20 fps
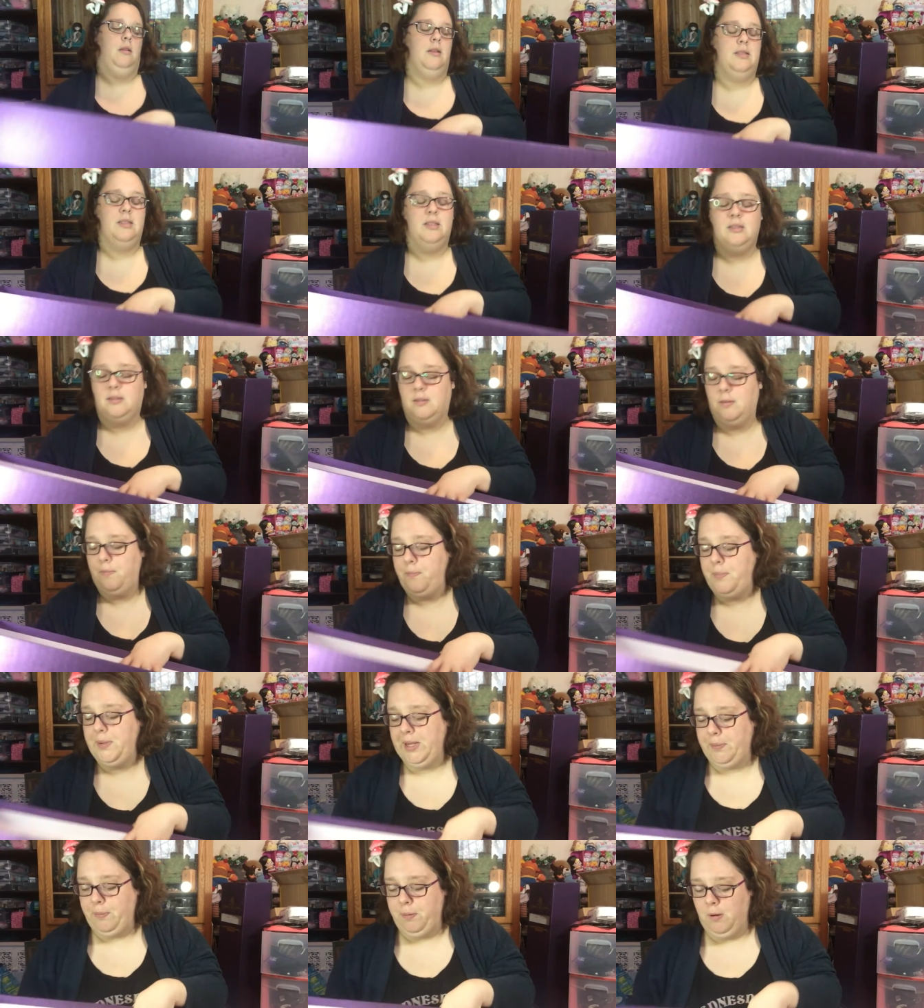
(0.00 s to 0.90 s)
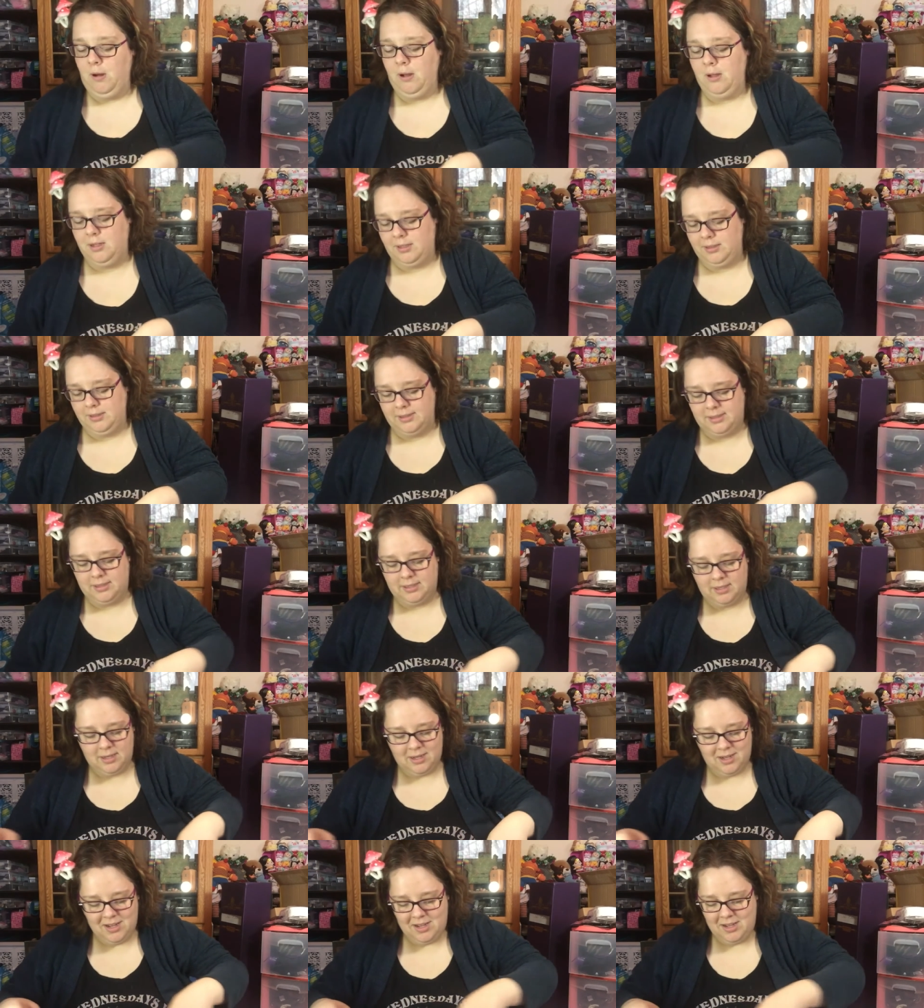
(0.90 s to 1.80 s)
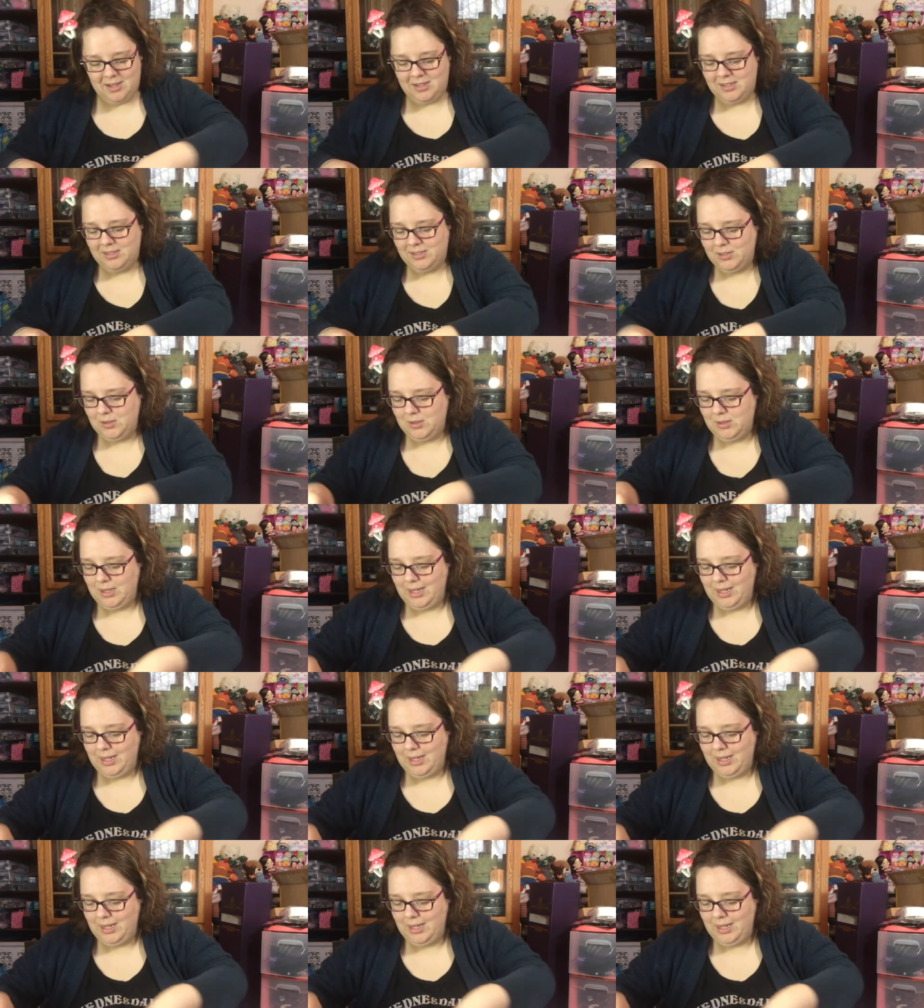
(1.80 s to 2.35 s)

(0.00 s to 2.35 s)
This is a big box. So